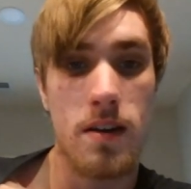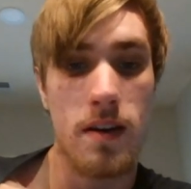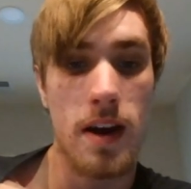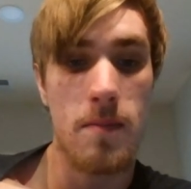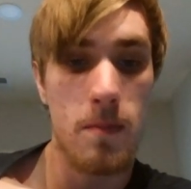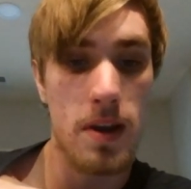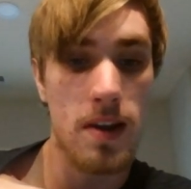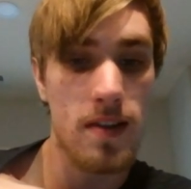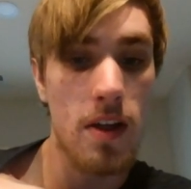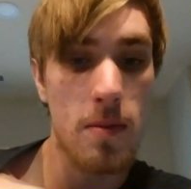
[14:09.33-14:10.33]
Right?
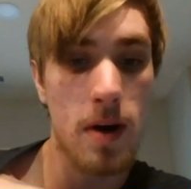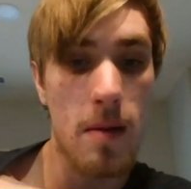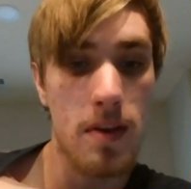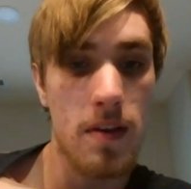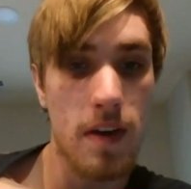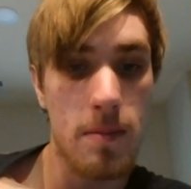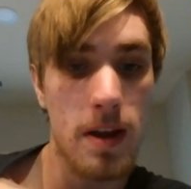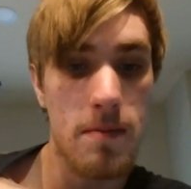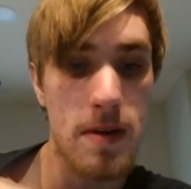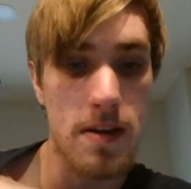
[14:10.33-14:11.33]
Because now the problem is if I
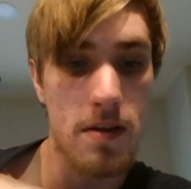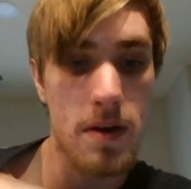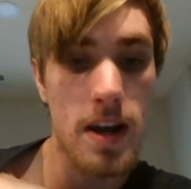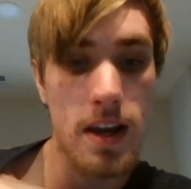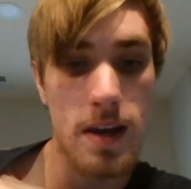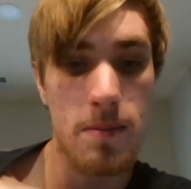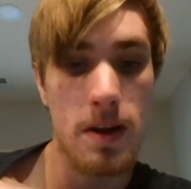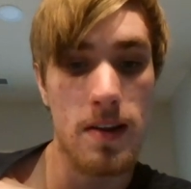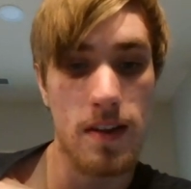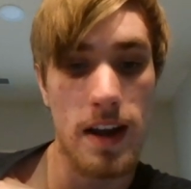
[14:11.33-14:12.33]
play b3, he
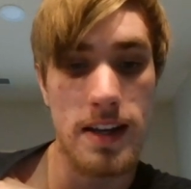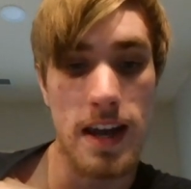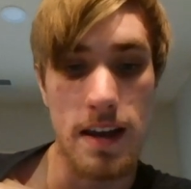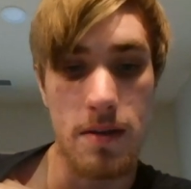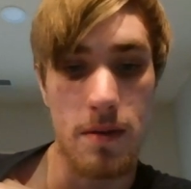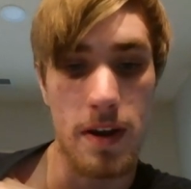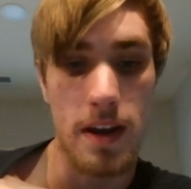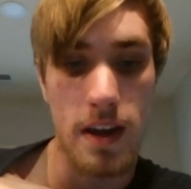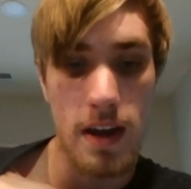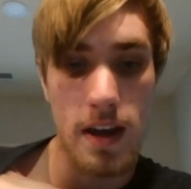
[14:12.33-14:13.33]
plays knight to
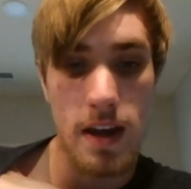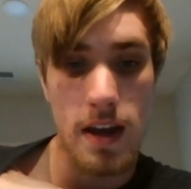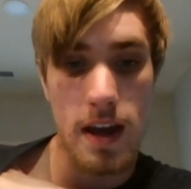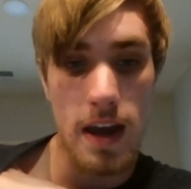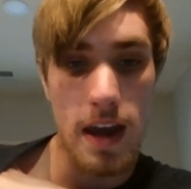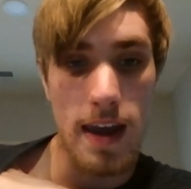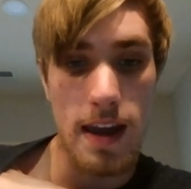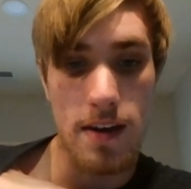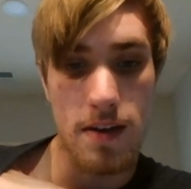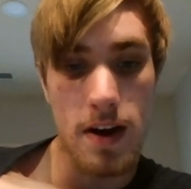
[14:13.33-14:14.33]
a3,
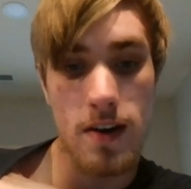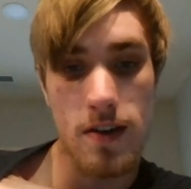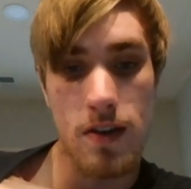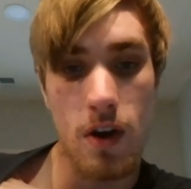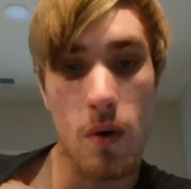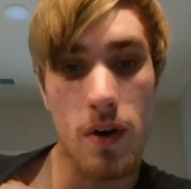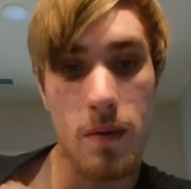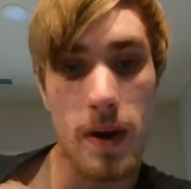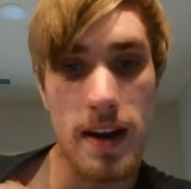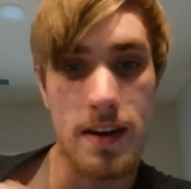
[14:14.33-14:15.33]
and there's no
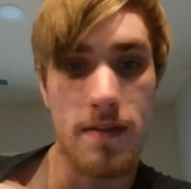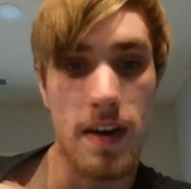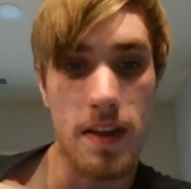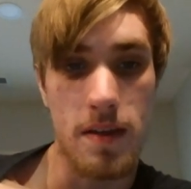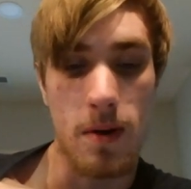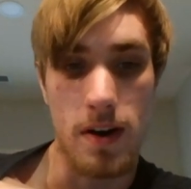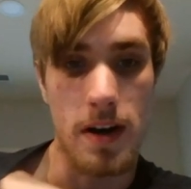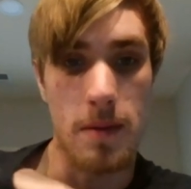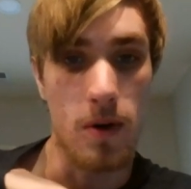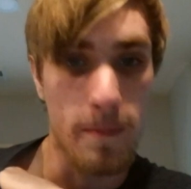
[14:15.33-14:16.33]
good way to defend this pawn
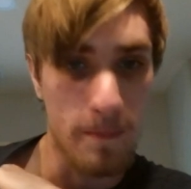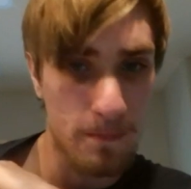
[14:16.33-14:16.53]
anymore.